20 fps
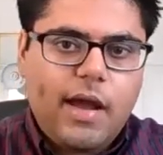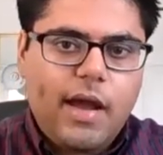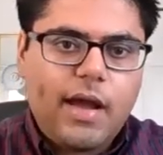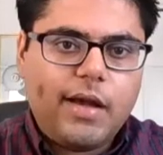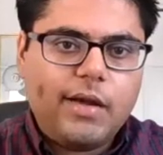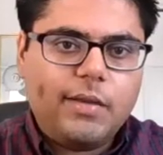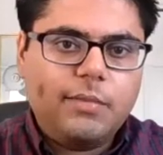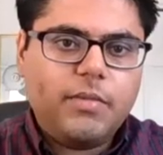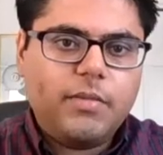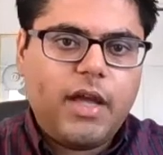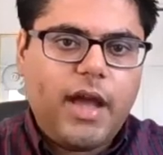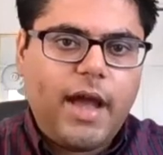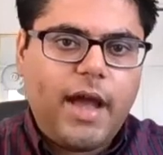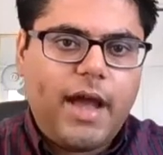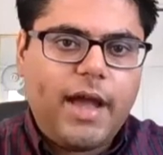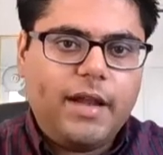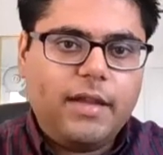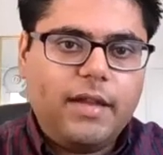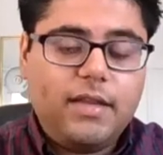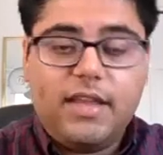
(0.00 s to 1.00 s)

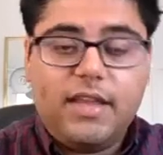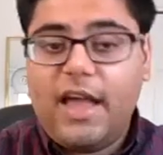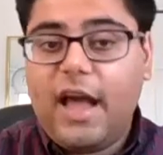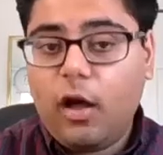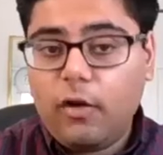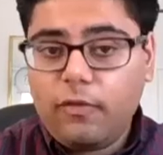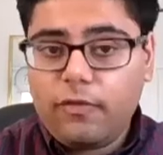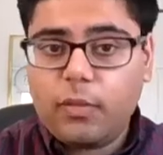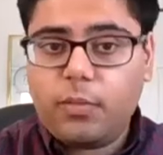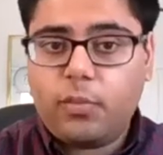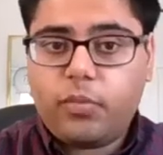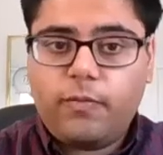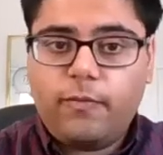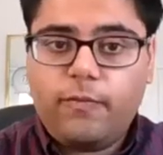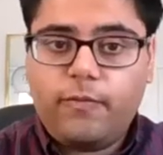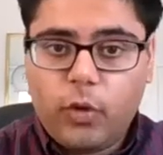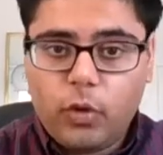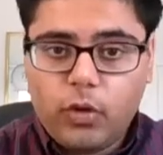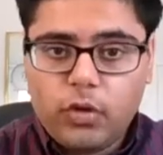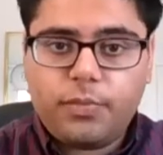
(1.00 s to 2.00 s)
And the
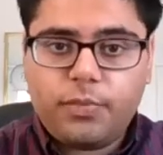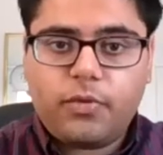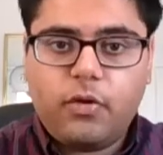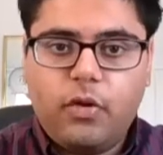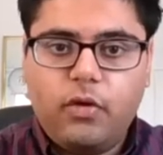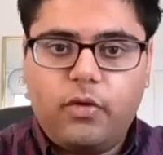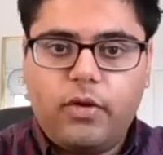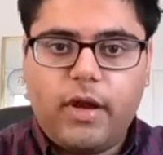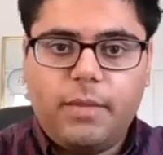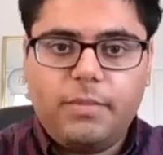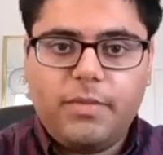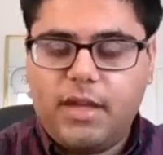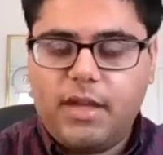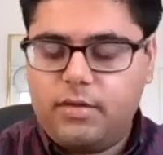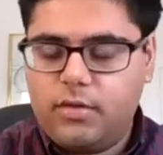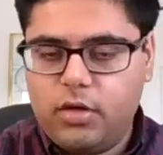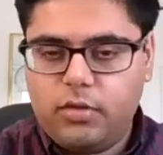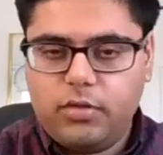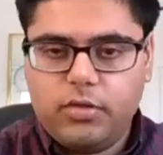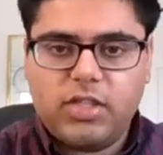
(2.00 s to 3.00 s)
AlphaFold program
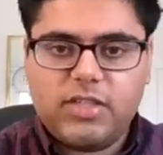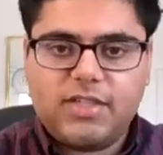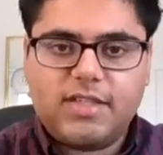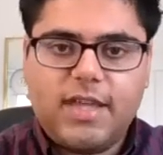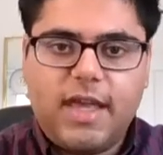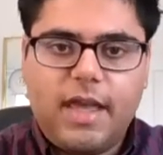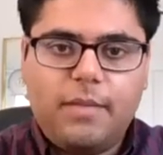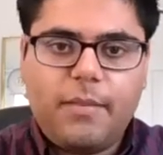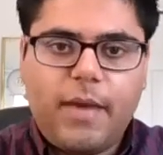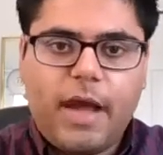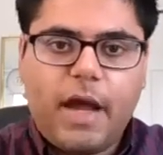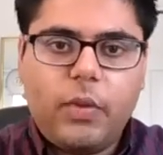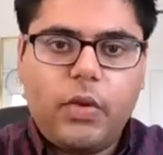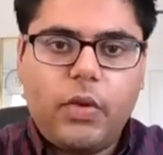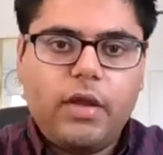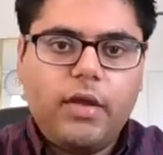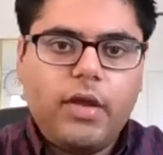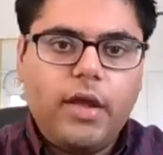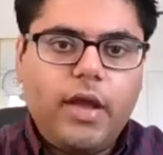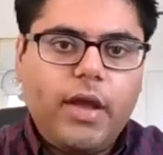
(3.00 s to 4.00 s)
that just came
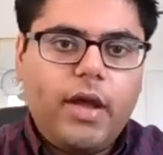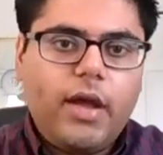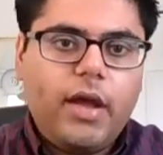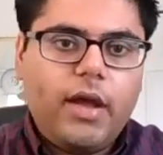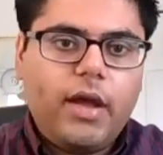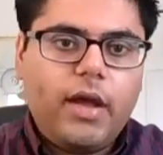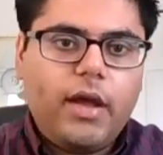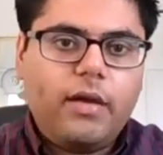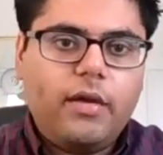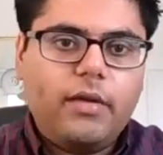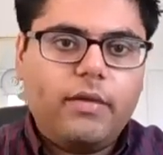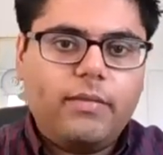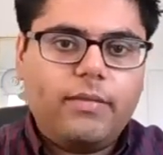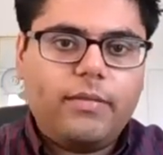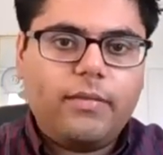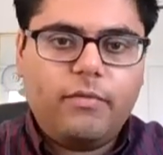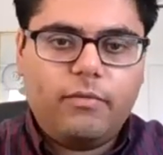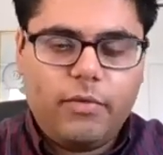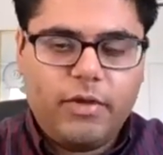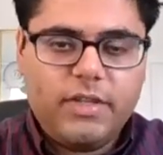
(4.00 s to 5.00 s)
out
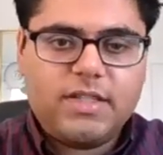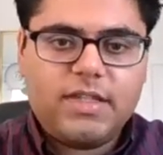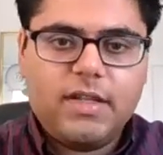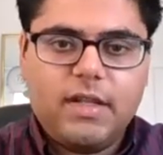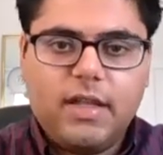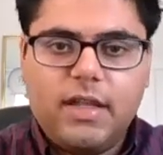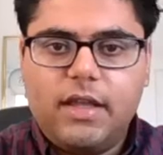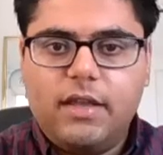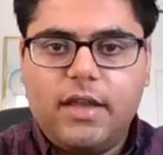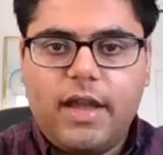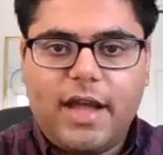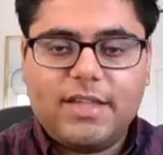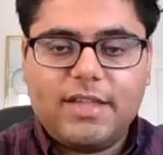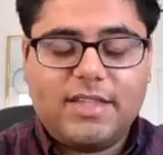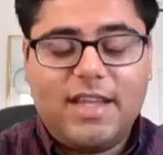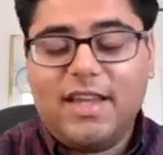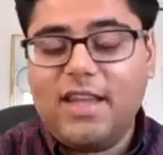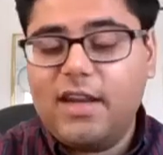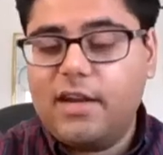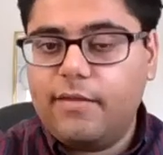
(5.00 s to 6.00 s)
recently
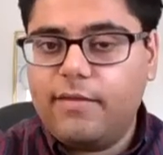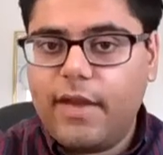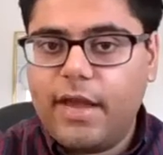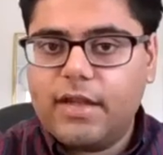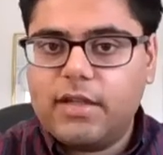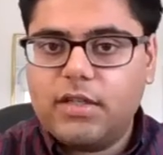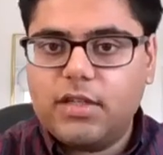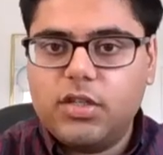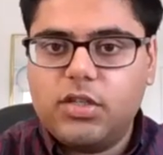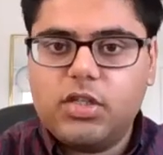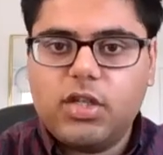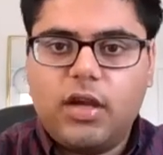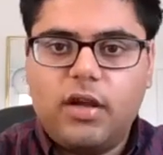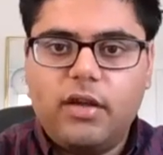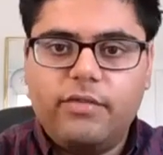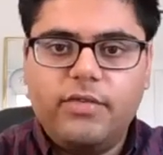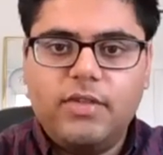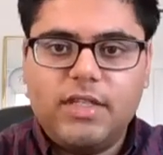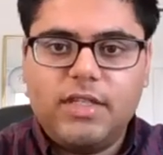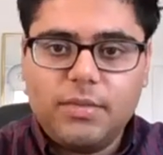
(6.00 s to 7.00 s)
has taken advantage
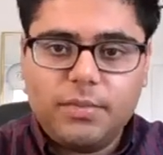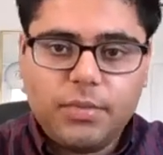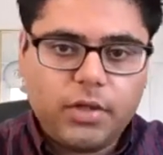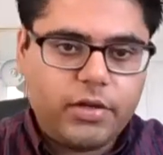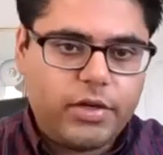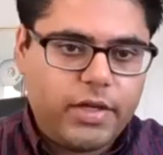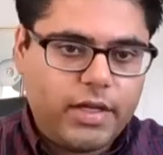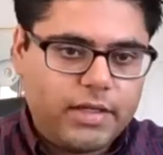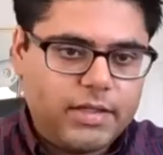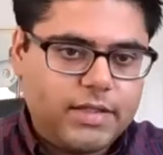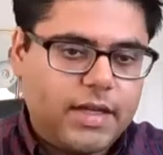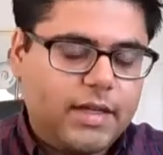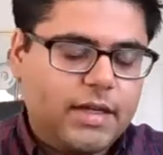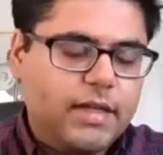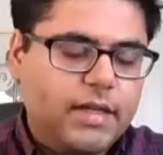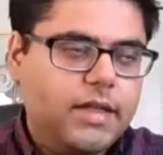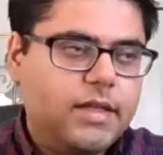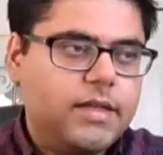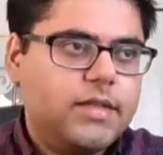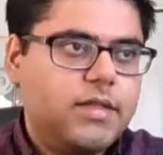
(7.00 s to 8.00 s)
of deep learning
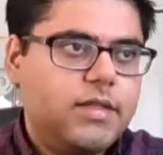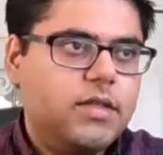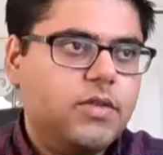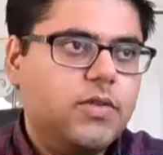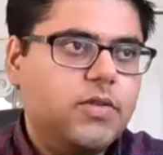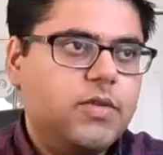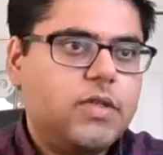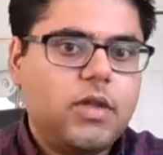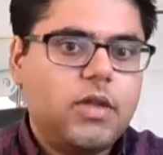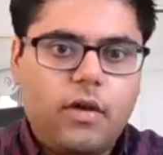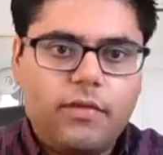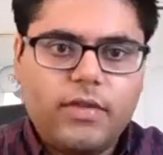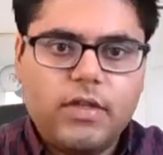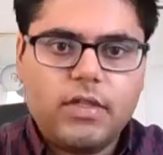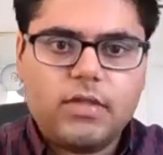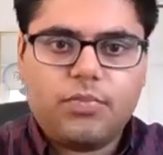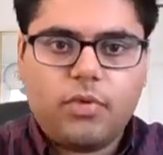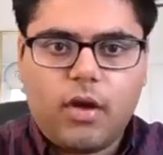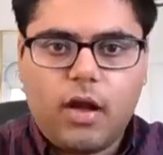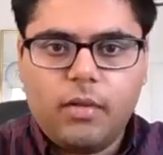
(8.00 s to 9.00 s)
techniques to solve
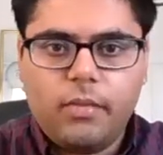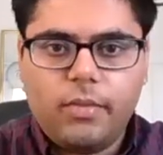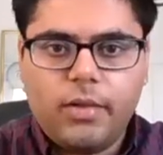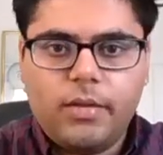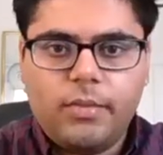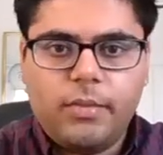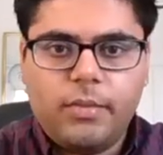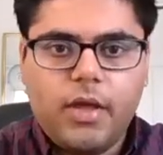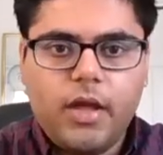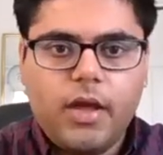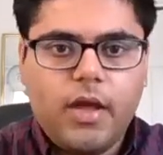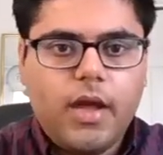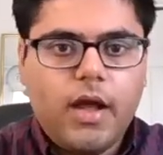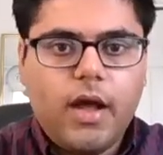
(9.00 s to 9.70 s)
this problem